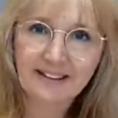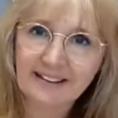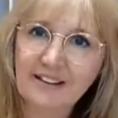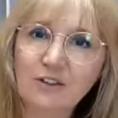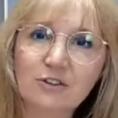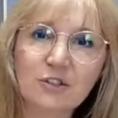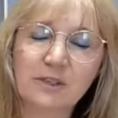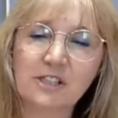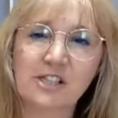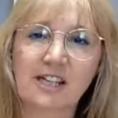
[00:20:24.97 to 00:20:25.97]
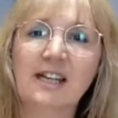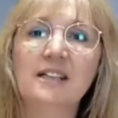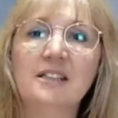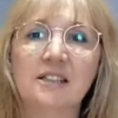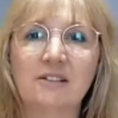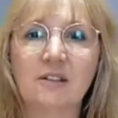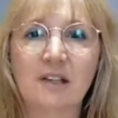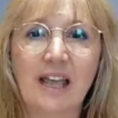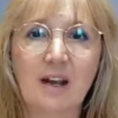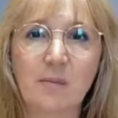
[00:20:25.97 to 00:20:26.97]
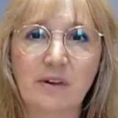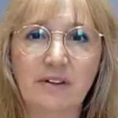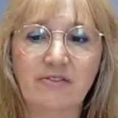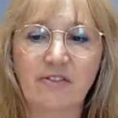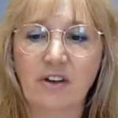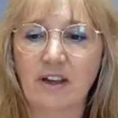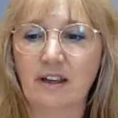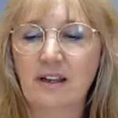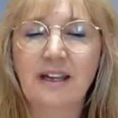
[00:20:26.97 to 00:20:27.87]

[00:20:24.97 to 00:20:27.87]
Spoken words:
You're switching into the element of fire.